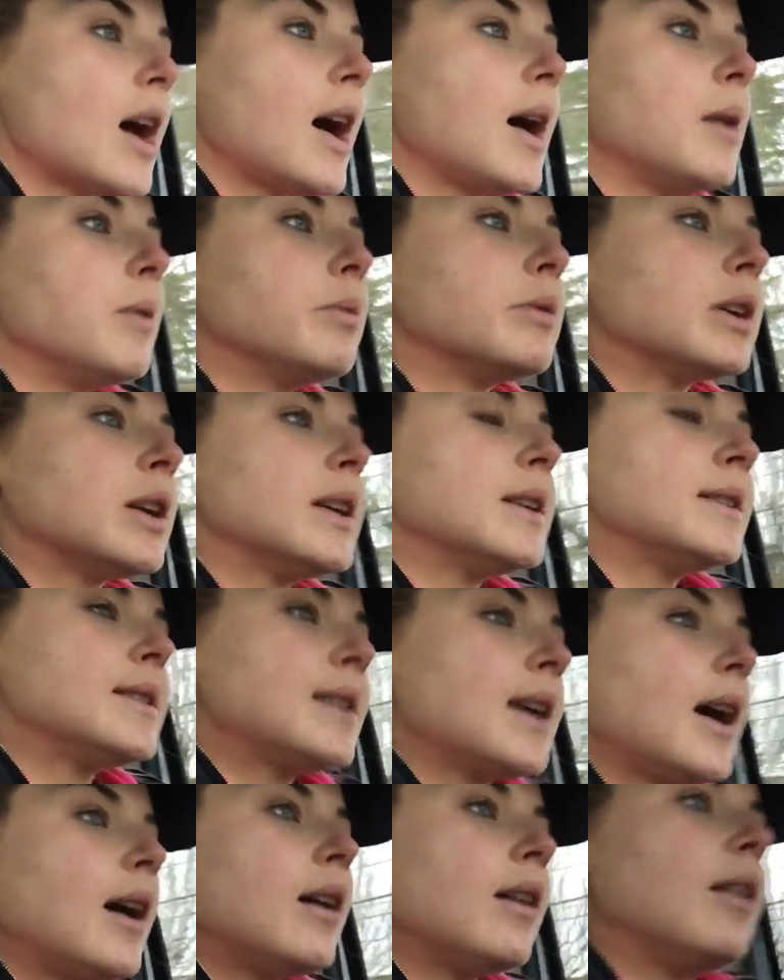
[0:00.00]
I
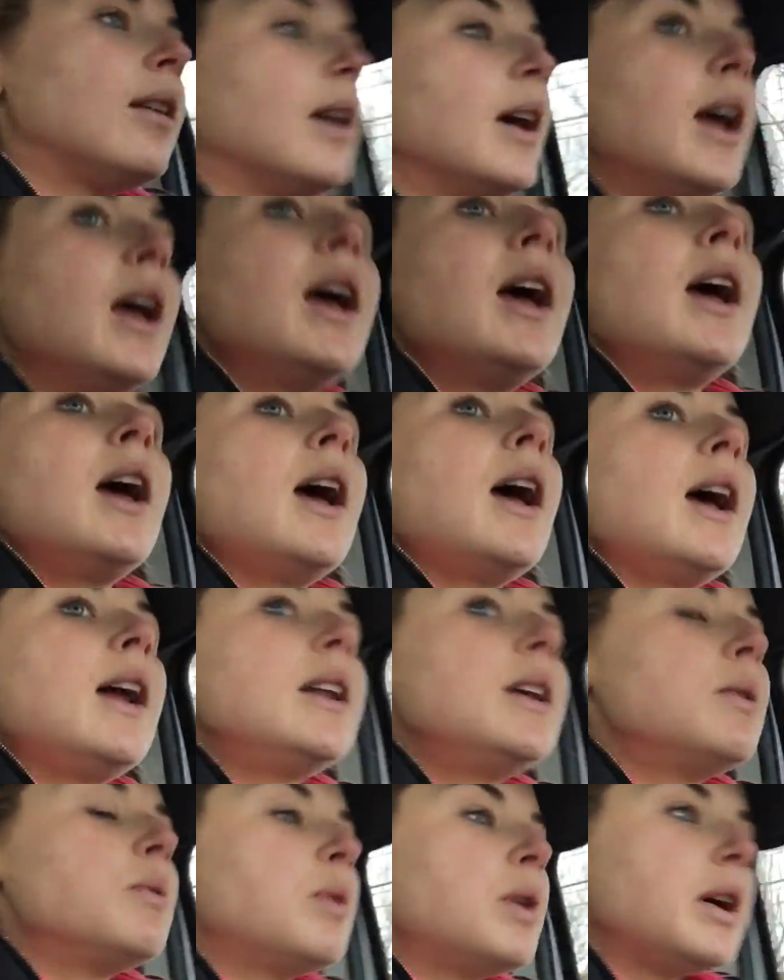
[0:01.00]
wouldn't tell
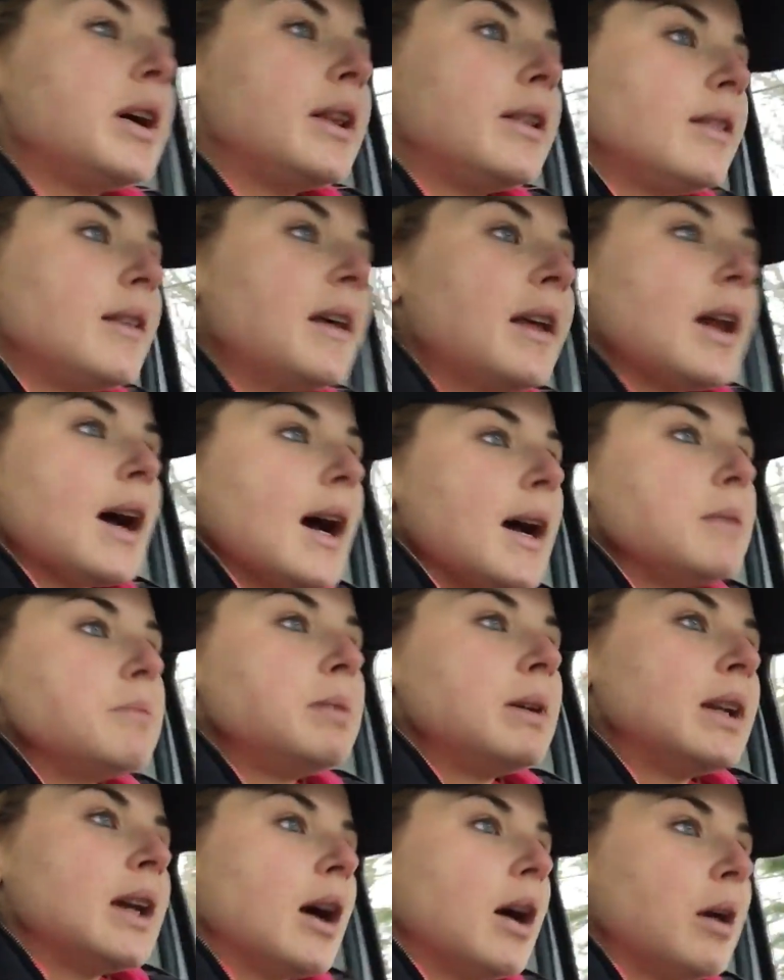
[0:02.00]
anyone that
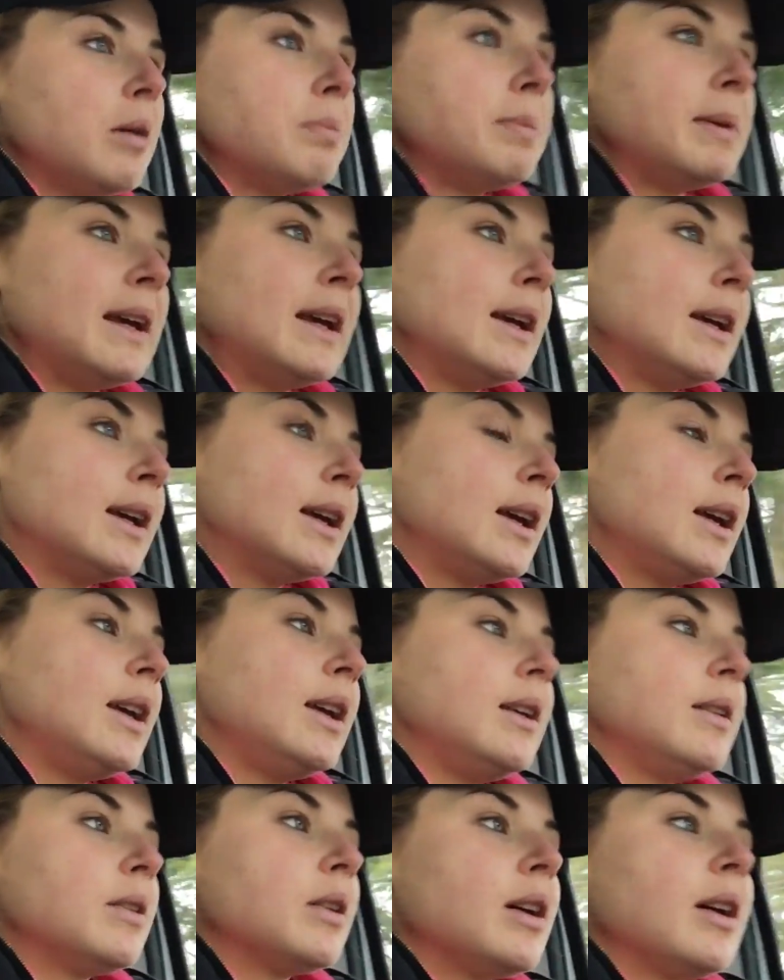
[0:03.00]
I've been helping,
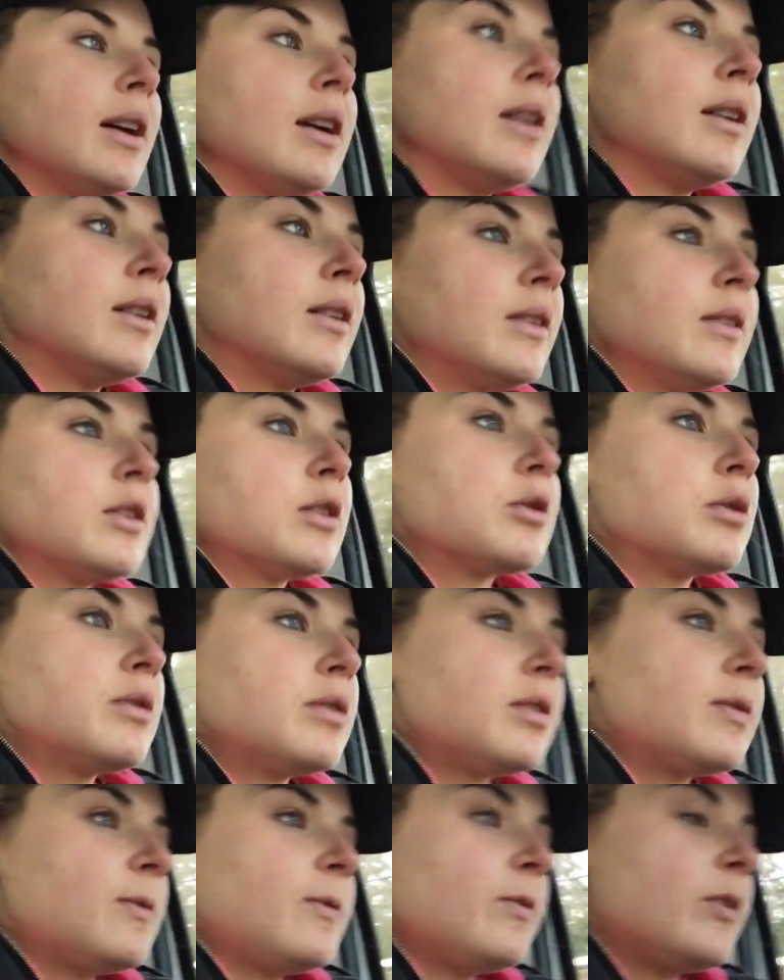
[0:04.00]
either
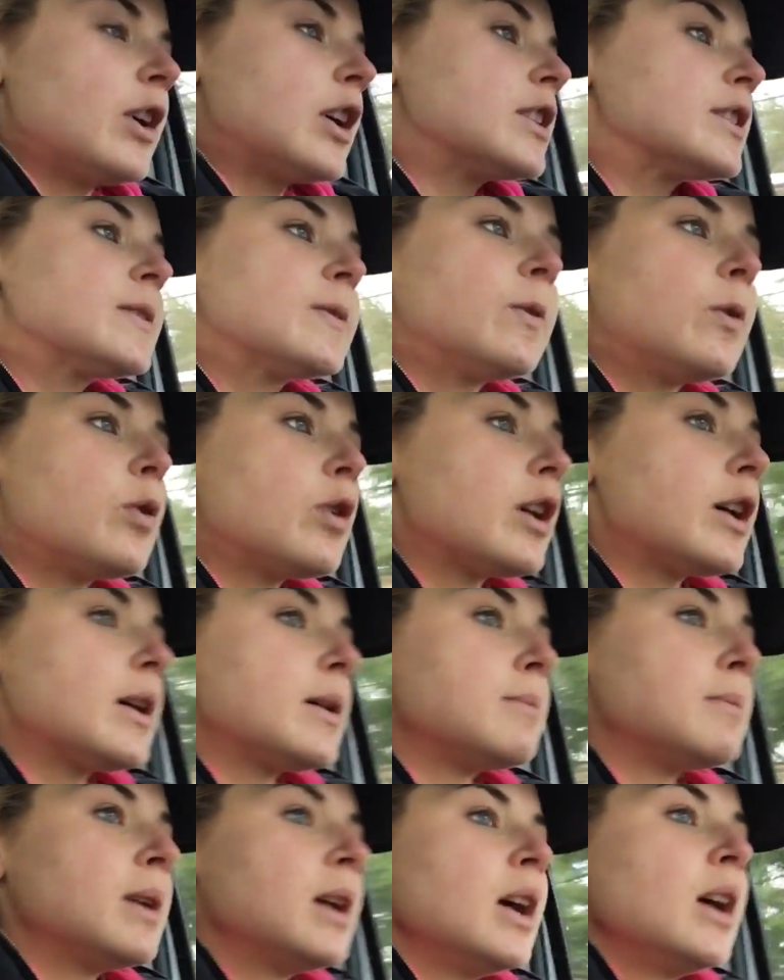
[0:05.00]
through First
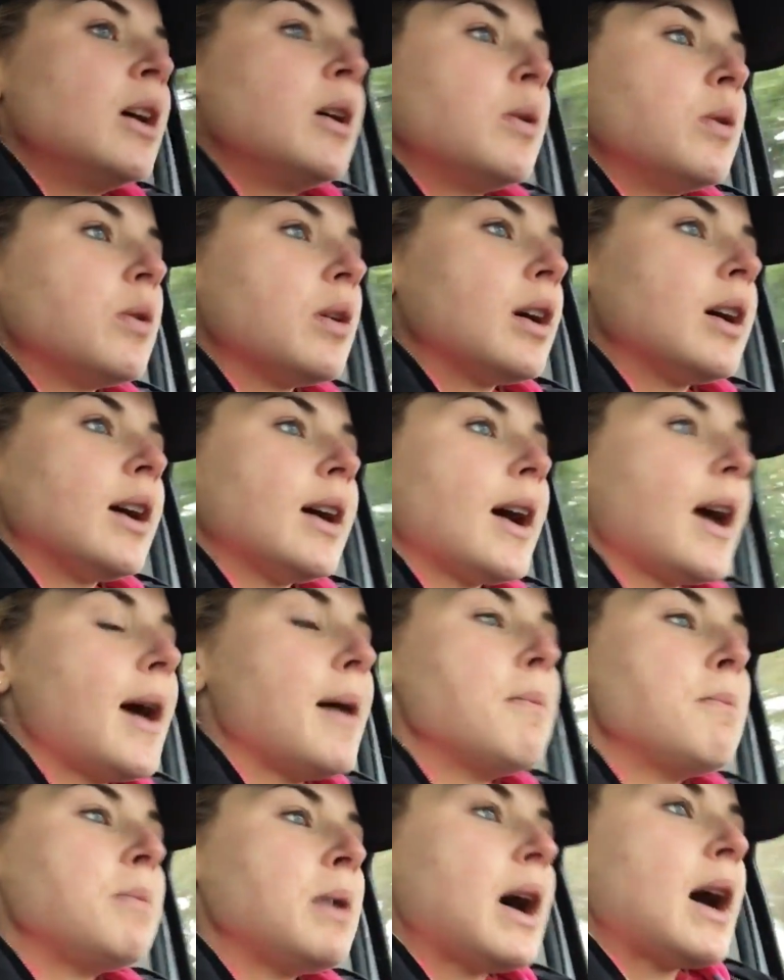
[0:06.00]
Form or
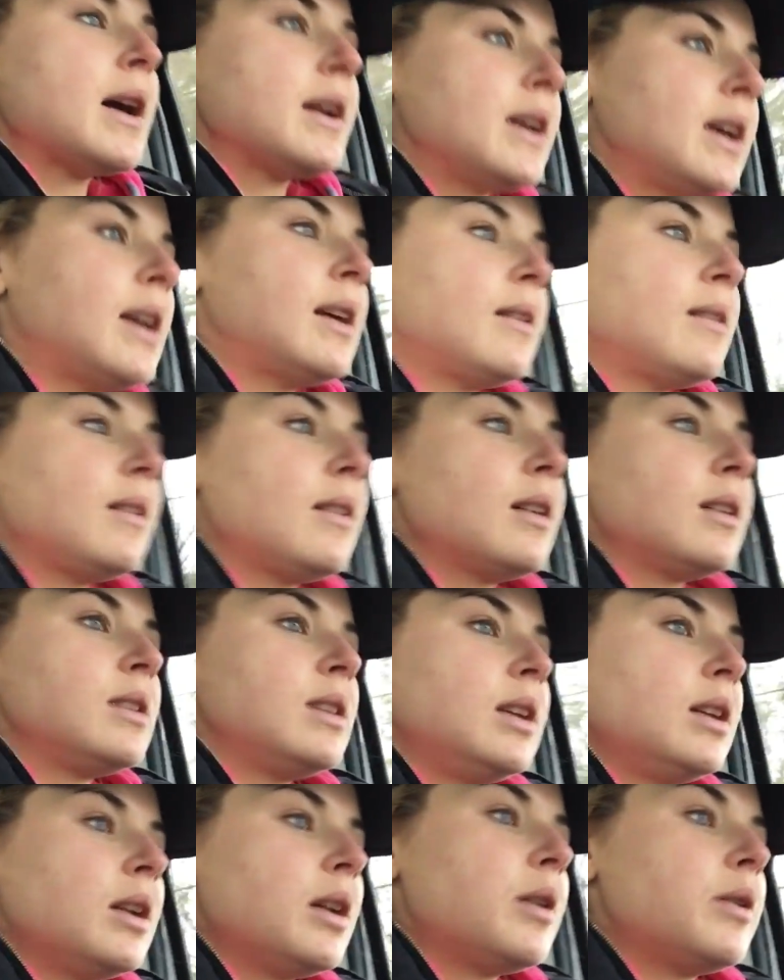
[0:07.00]
Embody,
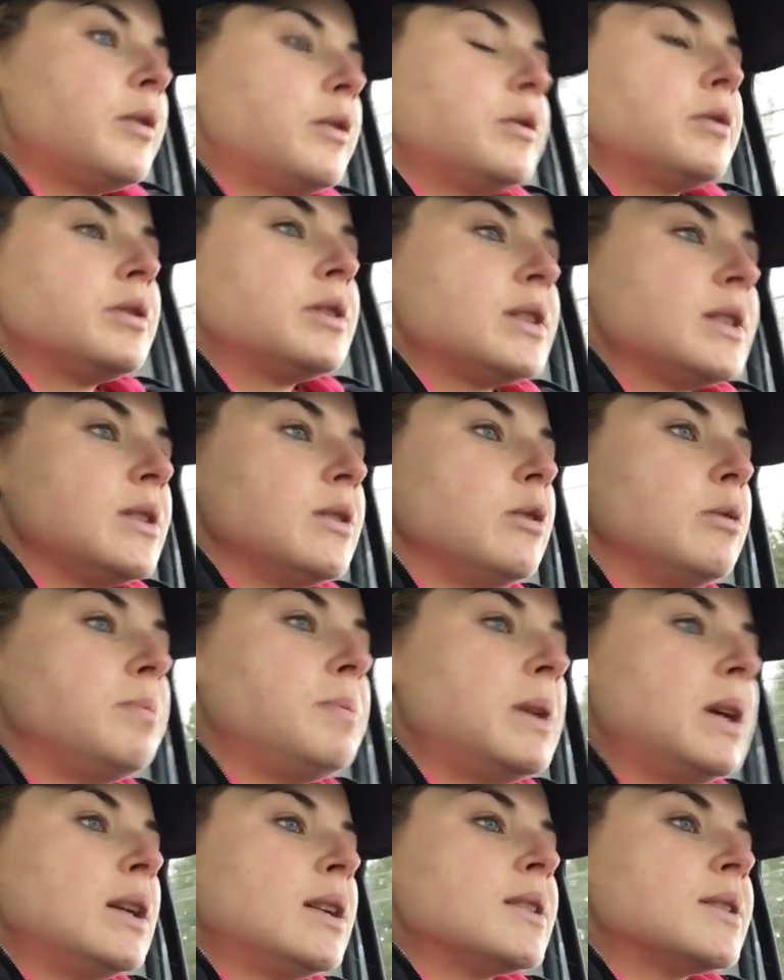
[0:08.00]
you know, to
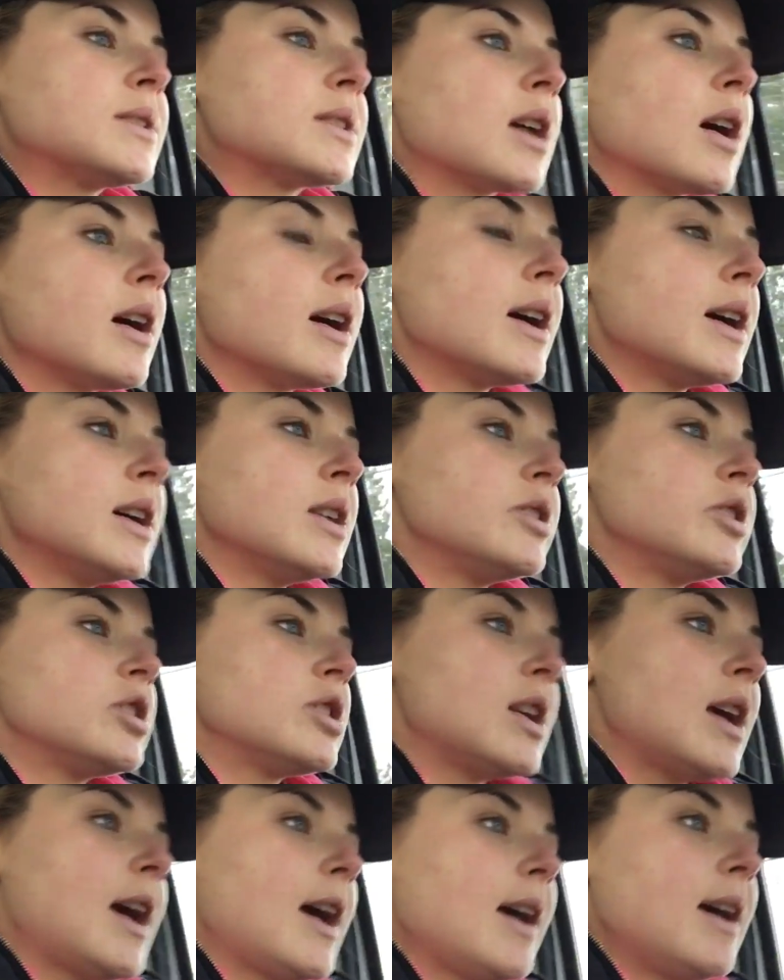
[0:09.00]
be
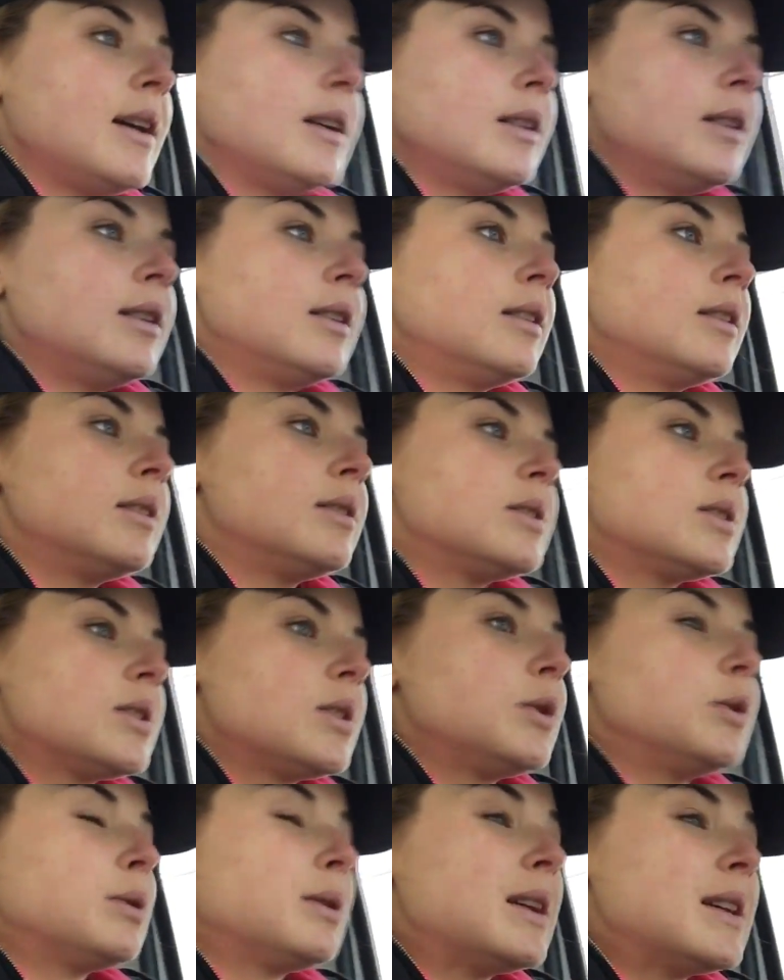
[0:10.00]
discouraged and
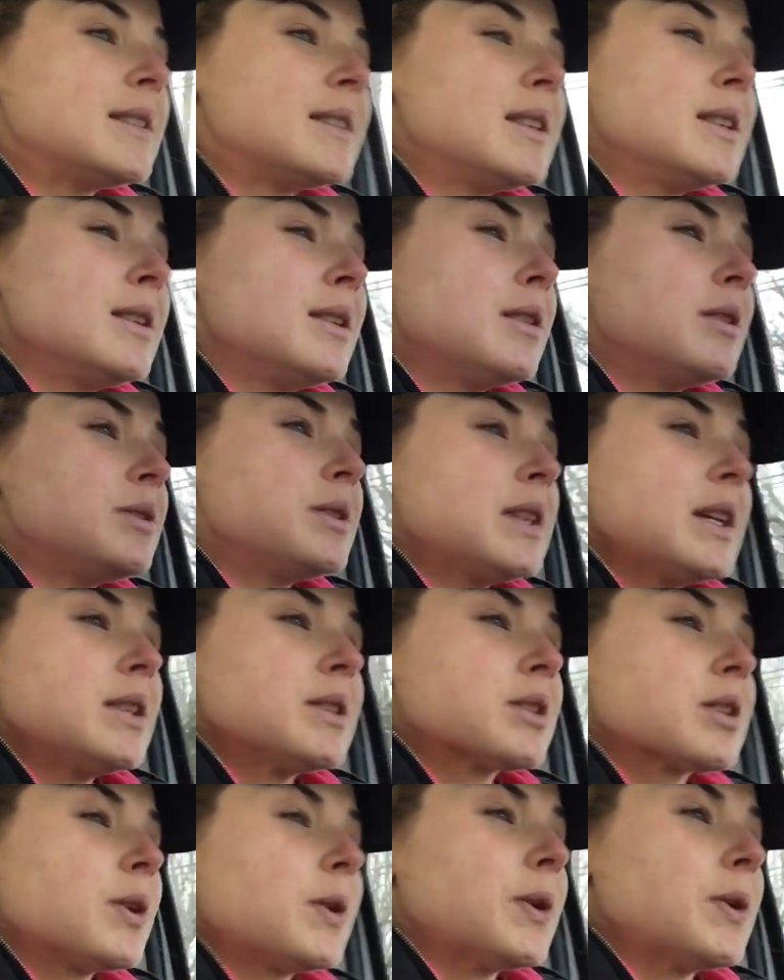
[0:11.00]
to listen to those
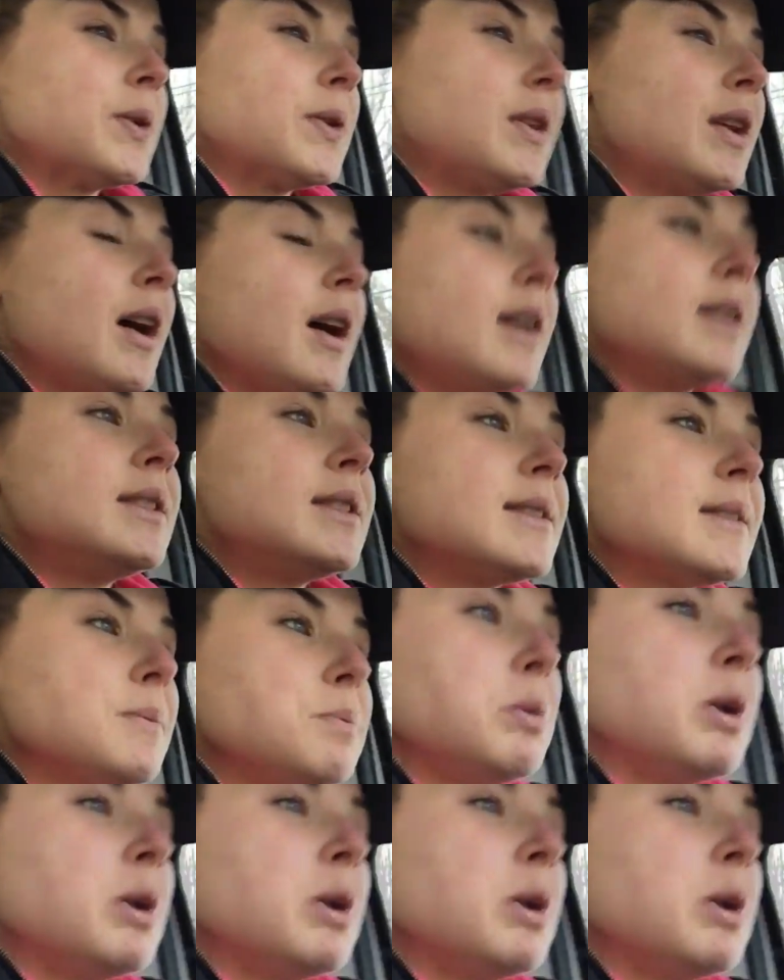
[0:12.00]
internal thoughts.